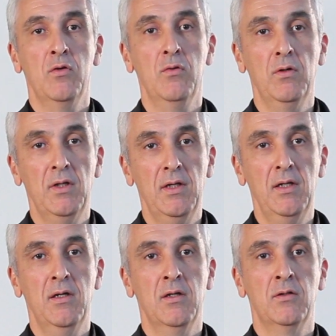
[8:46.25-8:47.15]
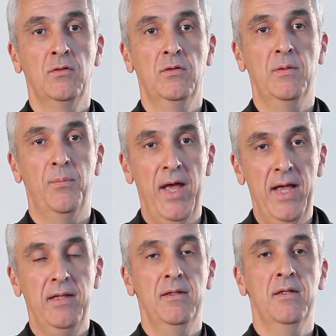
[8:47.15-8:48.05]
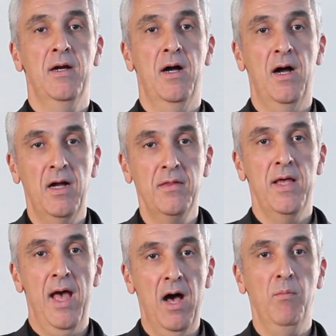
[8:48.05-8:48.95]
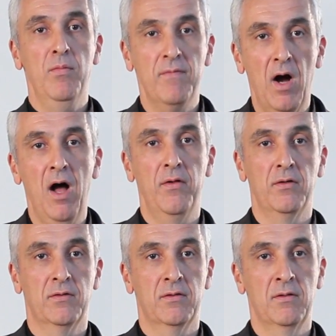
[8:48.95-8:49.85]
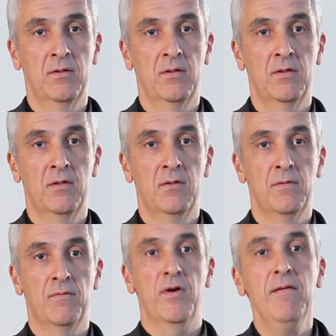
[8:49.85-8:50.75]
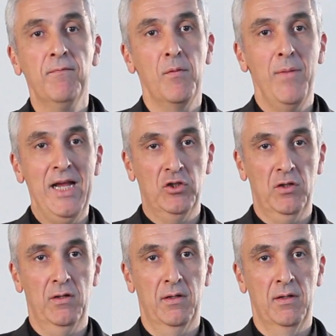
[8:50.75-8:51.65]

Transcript: you need to depend on the help of others for information,